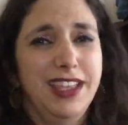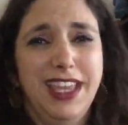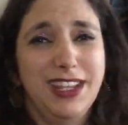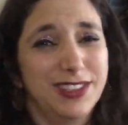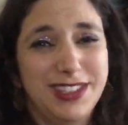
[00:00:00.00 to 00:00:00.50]

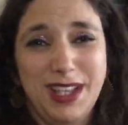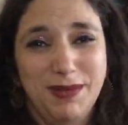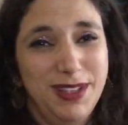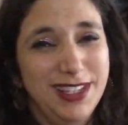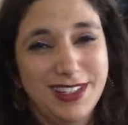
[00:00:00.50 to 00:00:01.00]
don't say
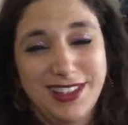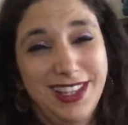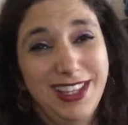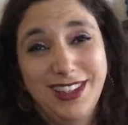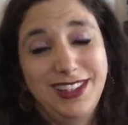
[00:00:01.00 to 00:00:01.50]
please.
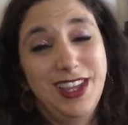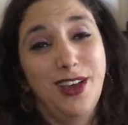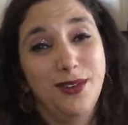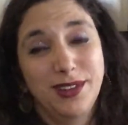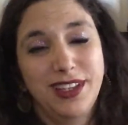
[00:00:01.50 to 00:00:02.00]

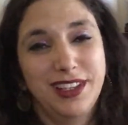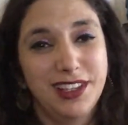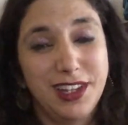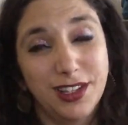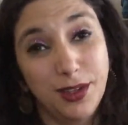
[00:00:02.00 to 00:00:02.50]
No,
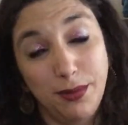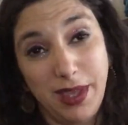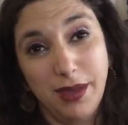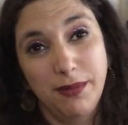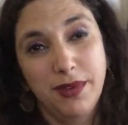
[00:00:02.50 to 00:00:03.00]
let alone
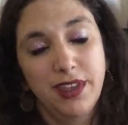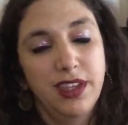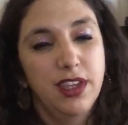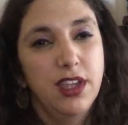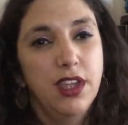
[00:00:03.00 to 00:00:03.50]
ma'am.
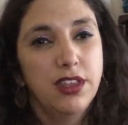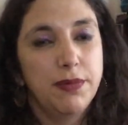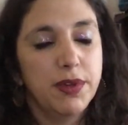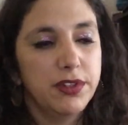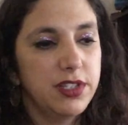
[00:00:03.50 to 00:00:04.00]
The
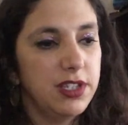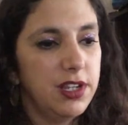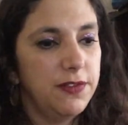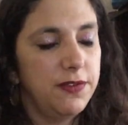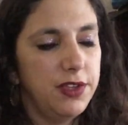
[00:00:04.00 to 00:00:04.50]
person that
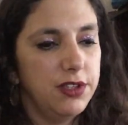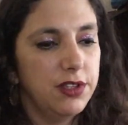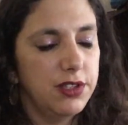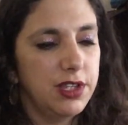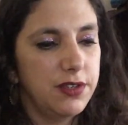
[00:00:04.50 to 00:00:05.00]
I
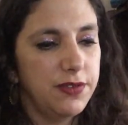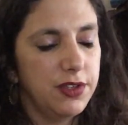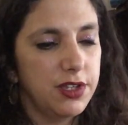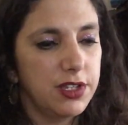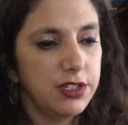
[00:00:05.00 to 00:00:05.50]
feel
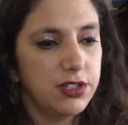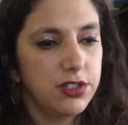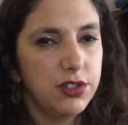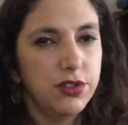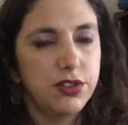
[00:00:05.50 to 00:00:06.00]
connected
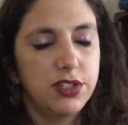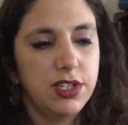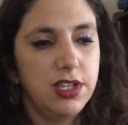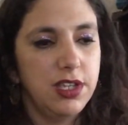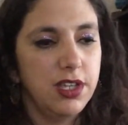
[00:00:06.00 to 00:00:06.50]
to,
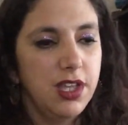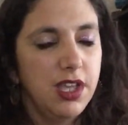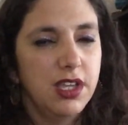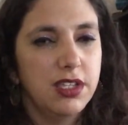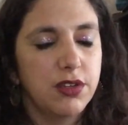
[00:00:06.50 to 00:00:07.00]

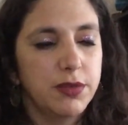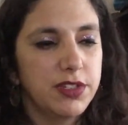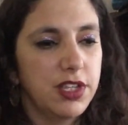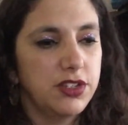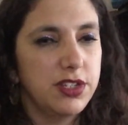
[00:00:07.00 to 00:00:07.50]
it's
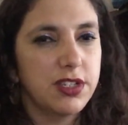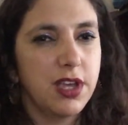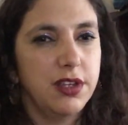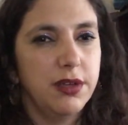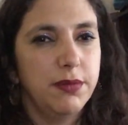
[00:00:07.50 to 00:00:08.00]
almost like she's
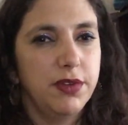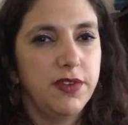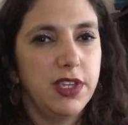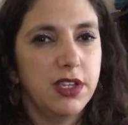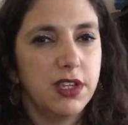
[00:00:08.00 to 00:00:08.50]
kind of
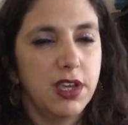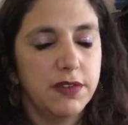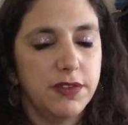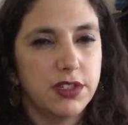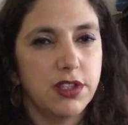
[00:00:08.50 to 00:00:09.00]
moving in
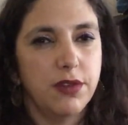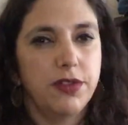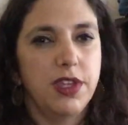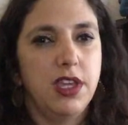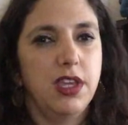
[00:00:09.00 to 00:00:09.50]
kind of a slow
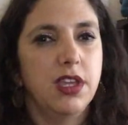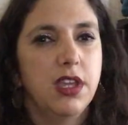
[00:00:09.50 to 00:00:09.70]
thing.